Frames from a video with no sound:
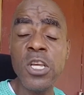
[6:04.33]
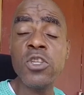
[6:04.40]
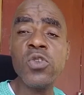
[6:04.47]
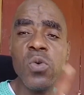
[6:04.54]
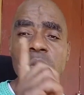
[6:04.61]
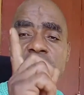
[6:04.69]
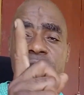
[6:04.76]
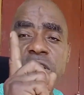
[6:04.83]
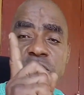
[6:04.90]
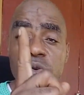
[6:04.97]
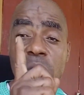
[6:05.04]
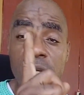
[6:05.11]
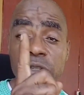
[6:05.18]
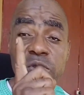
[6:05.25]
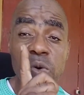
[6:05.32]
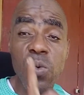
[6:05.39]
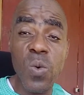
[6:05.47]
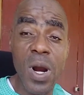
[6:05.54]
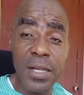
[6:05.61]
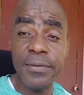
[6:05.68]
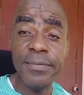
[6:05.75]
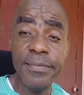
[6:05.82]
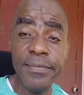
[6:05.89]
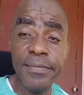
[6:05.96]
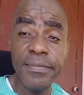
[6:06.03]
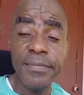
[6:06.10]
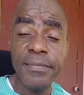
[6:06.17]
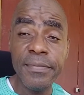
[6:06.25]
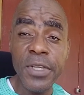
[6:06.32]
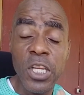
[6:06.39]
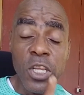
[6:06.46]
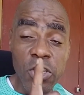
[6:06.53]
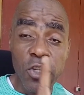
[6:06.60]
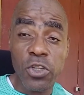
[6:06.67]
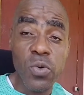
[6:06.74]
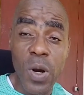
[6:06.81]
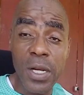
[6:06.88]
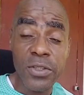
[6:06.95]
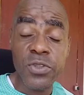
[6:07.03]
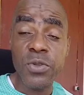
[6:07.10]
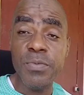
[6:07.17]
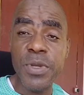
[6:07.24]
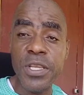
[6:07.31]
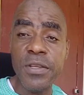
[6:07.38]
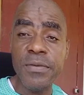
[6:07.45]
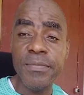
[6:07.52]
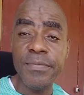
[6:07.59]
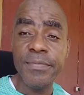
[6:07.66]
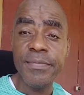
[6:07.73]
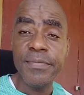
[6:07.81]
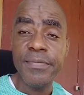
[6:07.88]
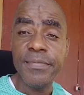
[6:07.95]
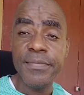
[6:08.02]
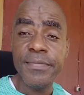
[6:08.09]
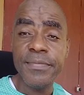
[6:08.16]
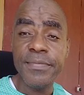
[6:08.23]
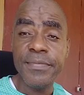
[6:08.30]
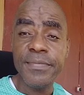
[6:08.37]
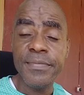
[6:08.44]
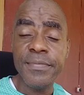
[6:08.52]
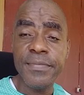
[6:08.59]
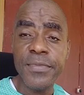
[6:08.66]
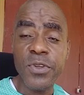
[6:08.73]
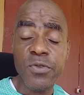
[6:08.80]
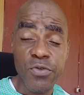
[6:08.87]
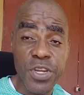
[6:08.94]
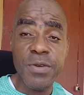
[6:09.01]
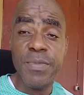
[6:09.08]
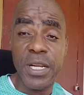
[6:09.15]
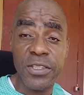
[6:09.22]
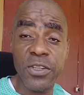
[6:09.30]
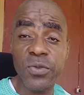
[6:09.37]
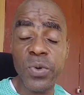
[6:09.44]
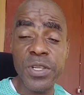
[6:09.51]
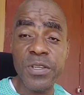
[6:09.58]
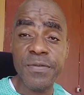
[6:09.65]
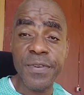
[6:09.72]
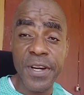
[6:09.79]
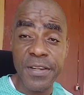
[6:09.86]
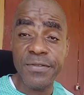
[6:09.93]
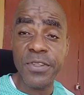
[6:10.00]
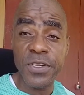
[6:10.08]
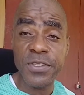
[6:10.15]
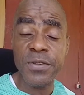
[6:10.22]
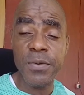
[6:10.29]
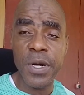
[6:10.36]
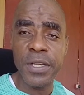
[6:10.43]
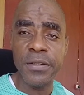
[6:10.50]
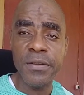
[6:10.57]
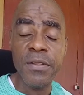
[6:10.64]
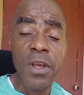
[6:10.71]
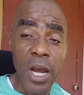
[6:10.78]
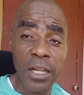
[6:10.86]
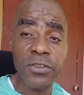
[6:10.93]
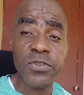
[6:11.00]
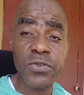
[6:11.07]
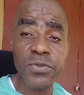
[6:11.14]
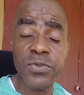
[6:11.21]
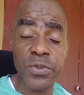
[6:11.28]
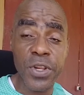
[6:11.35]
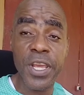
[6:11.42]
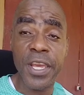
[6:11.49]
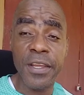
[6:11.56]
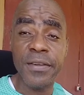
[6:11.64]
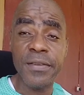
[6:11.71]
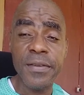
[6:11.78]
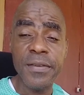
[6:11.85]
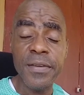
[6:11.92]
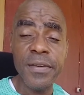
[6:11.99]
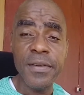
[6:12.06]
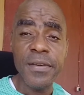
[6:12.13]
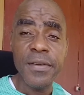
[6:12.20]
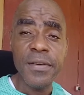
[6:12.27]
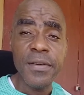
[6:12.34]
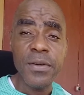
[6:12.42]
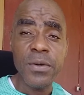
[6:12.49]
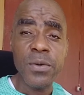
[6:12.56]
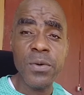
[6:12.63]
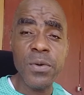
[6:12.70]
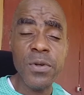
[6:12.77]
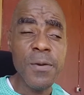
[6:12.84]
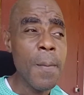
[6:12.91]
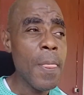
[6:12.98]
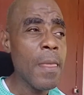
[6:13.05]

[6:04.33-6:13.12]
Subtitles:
So as you do unto one, you do unto me. Read Matthew 25:31 and to the end. Cool?